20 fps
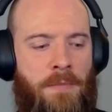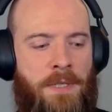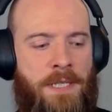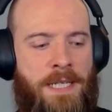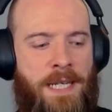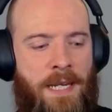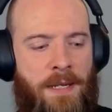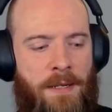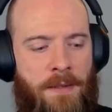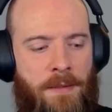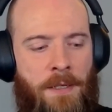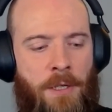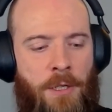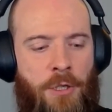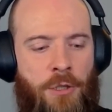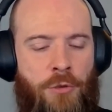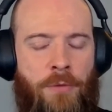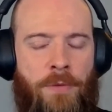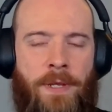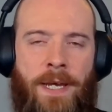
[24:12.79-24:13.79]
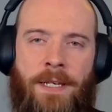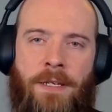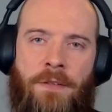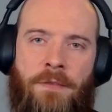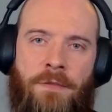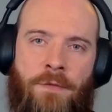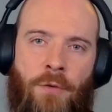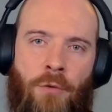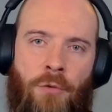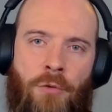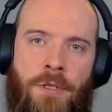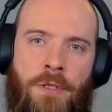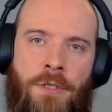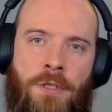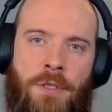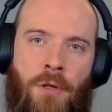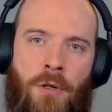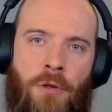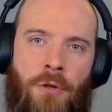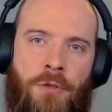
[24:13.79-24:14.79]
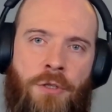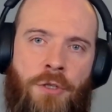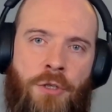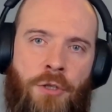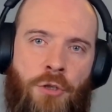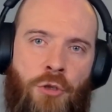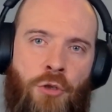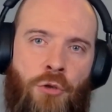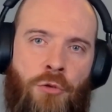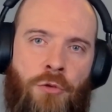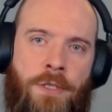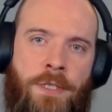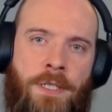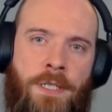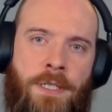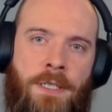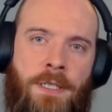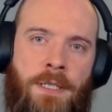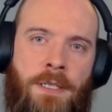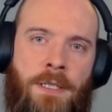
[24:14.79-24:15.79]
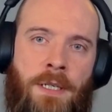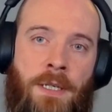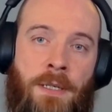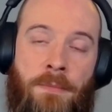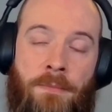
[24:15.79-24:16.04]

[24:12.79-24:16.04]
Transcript: ki- so that I can focus on security